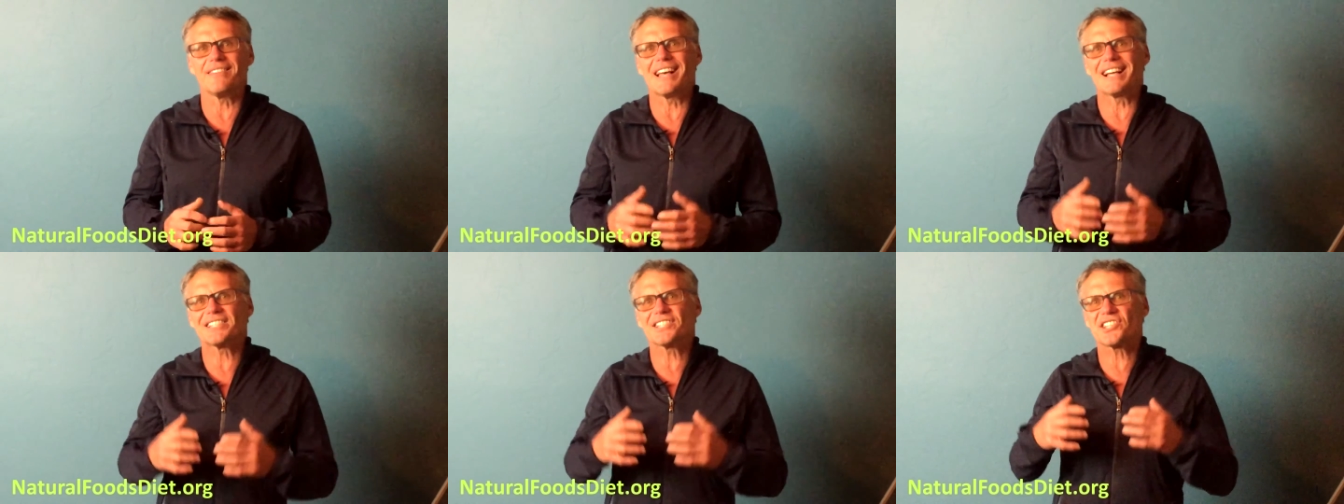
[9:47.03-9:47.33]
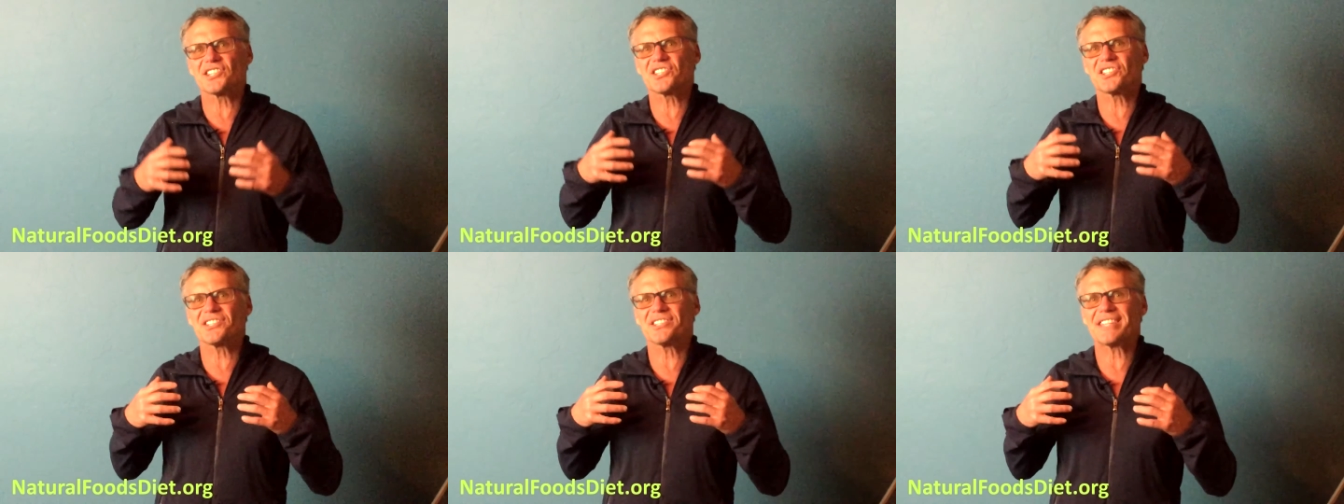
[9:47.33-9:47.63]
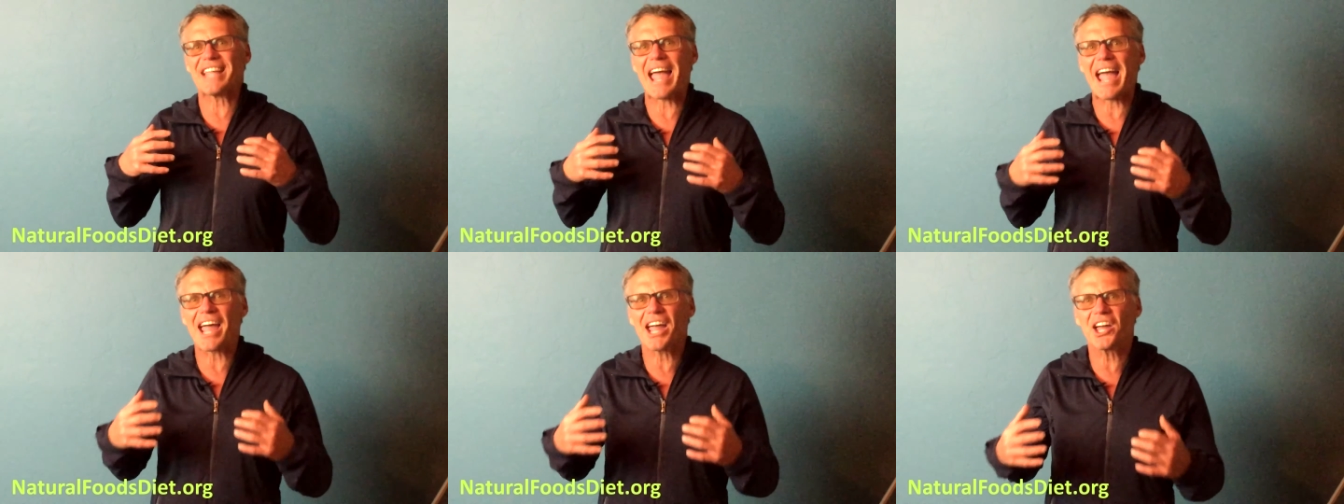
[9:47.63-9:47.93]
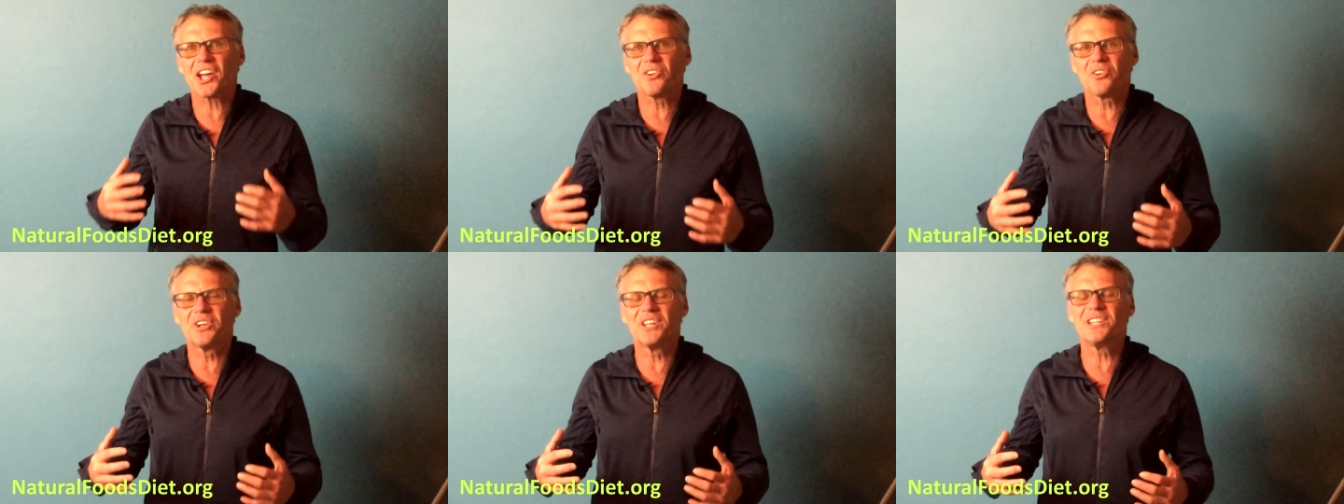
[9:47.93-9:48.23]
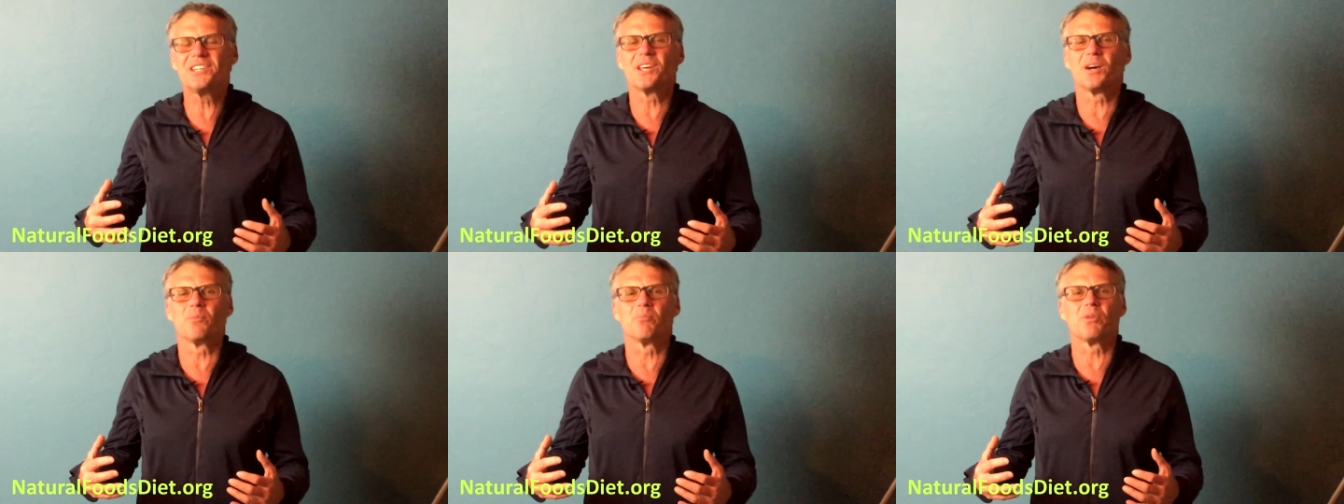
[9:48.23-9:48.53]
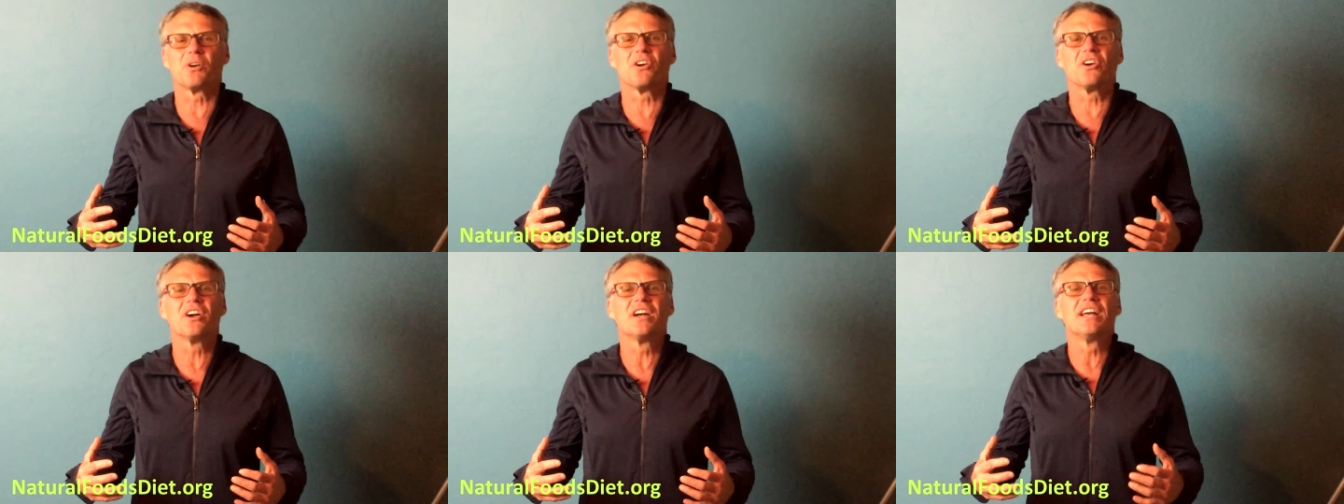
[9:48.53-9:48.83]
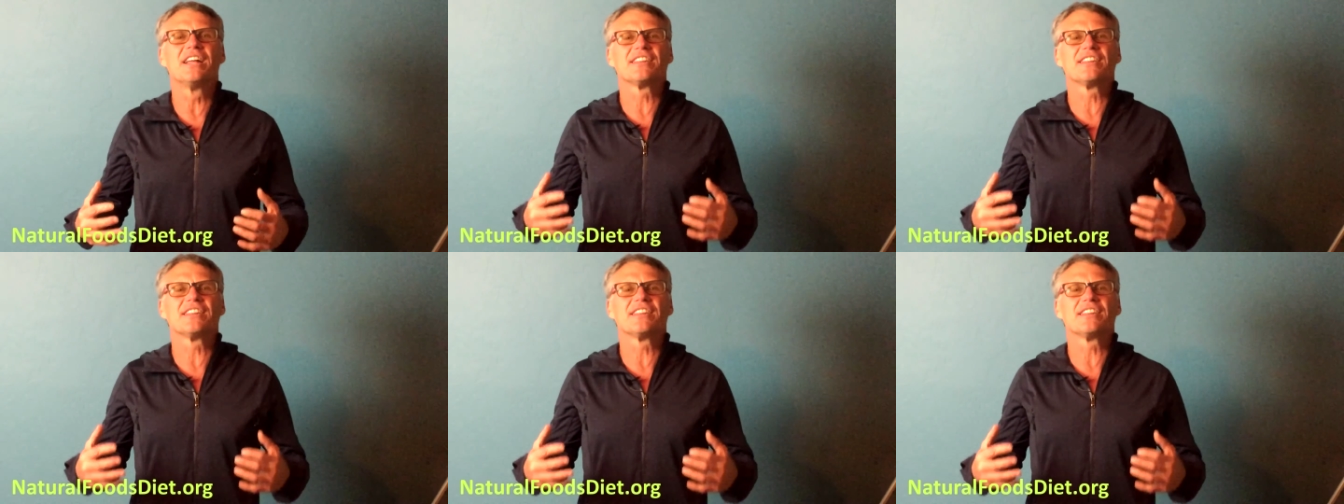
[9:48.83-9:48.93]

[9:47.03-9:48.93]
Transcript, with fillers: That's a staggering number